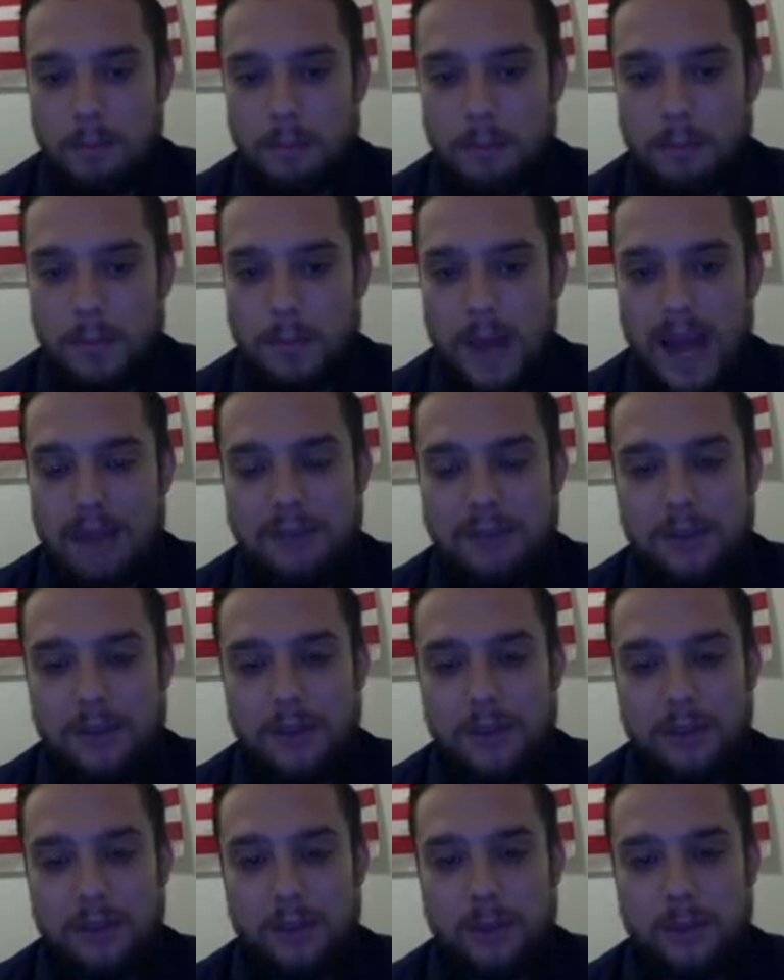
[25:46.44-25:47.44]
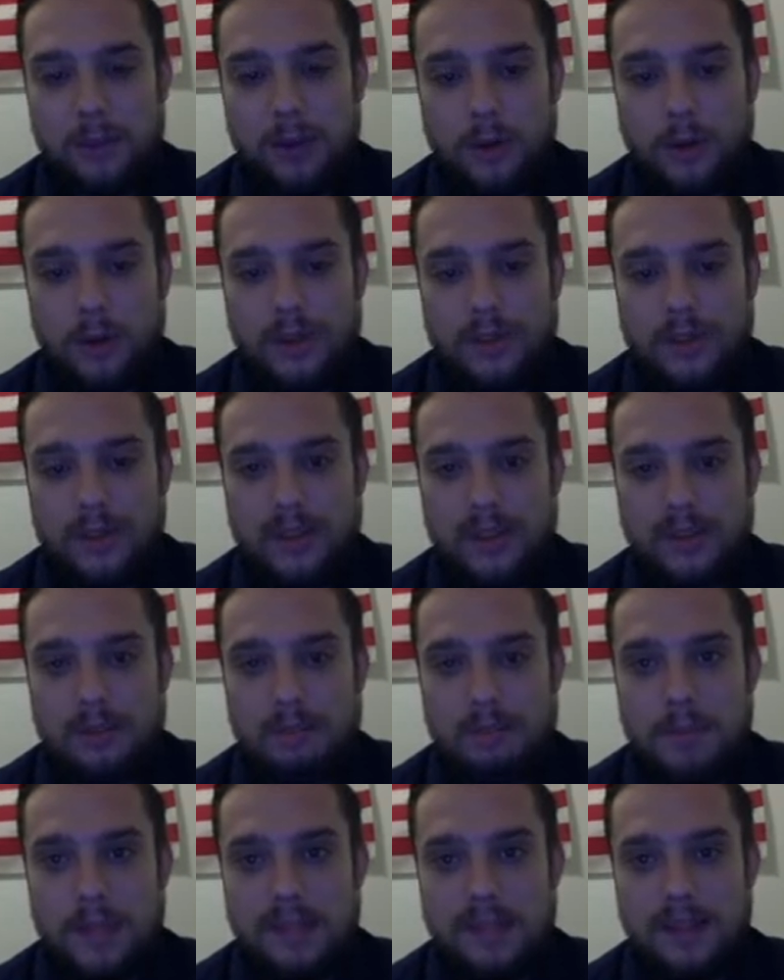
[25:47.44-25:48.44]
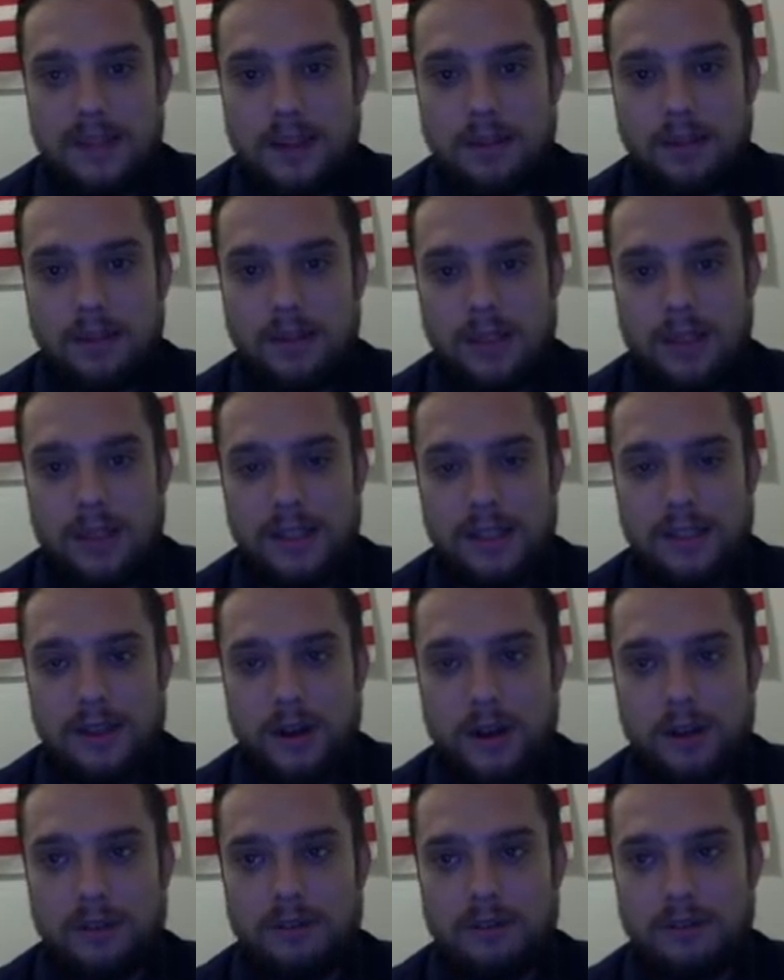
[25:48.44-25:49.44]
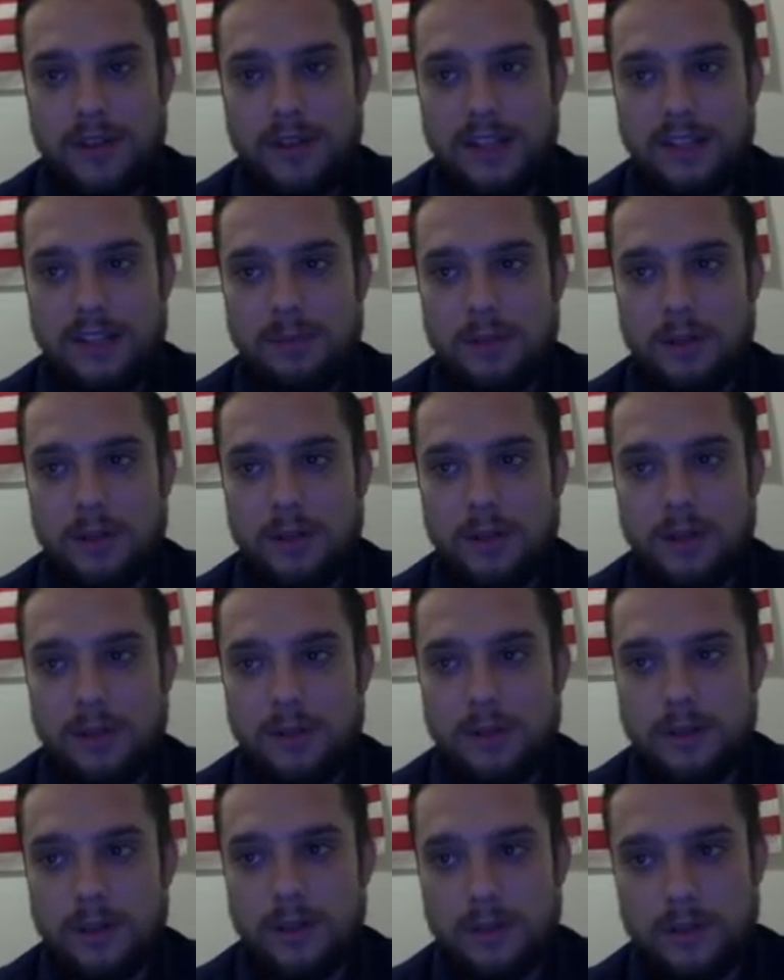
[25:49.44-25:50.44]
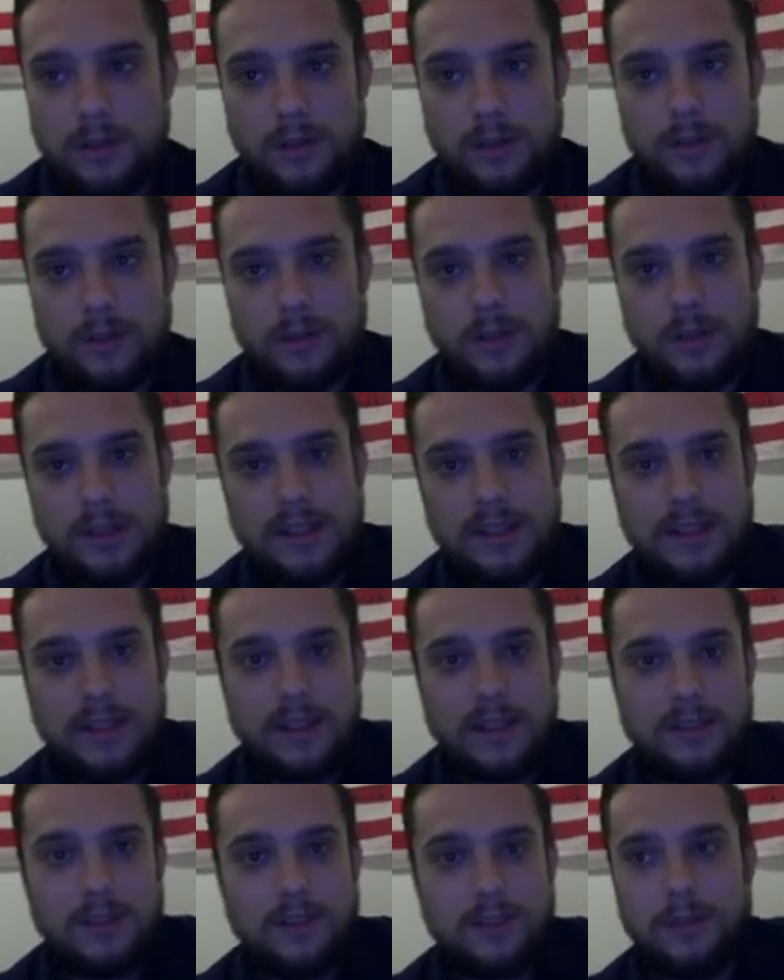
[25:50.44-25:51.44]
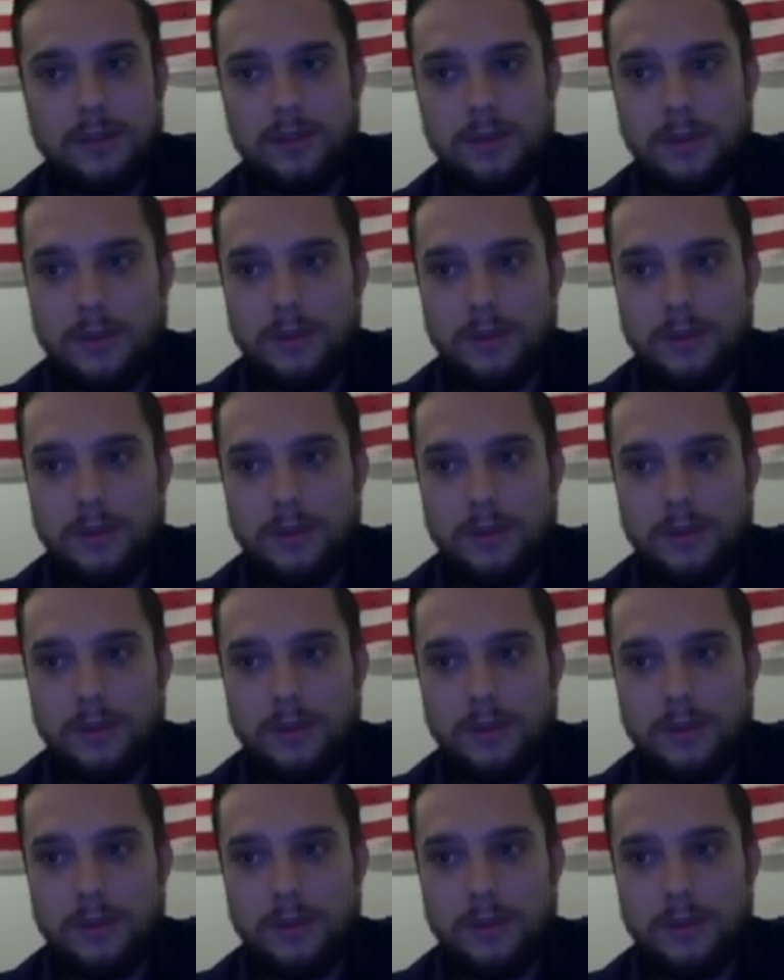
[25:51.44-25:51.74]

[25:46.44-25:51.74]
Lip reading: After someone goes and submits a lead on Facebook, let's head to